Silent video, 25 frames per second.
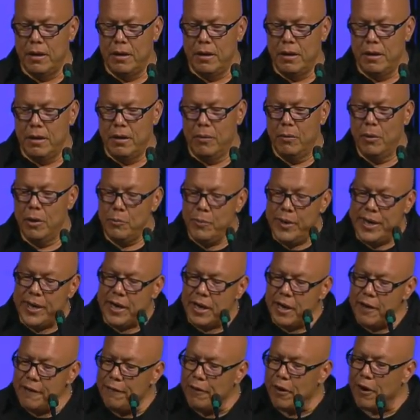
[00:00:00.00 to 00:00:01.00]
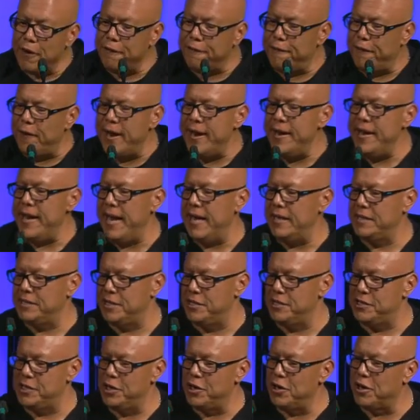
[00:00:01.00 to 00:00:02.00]
When we give our
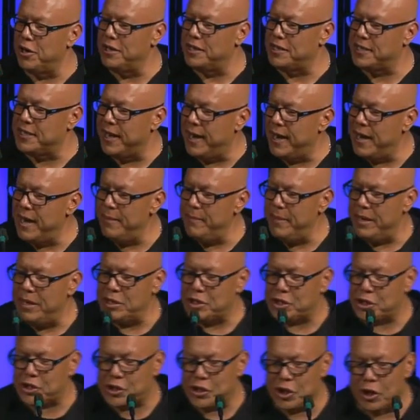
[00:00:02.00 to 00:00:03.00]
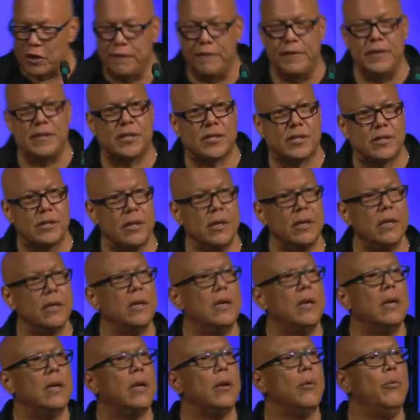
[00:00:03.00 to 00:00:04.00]
finances and our time and service,
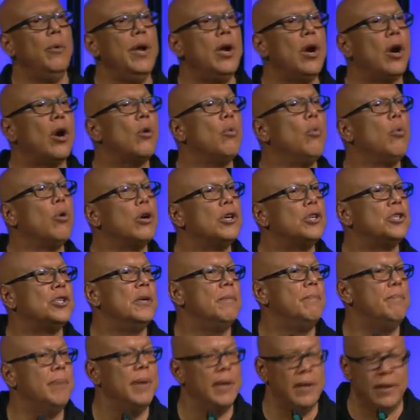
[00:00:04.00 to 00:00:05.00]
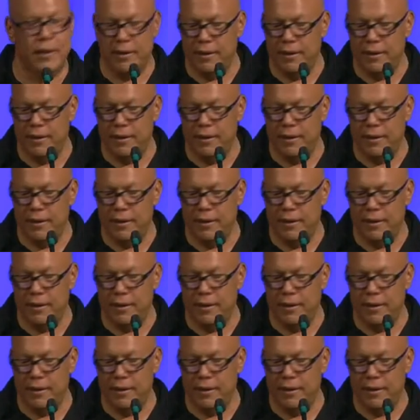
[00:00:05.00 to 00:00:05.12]
we are worshiping.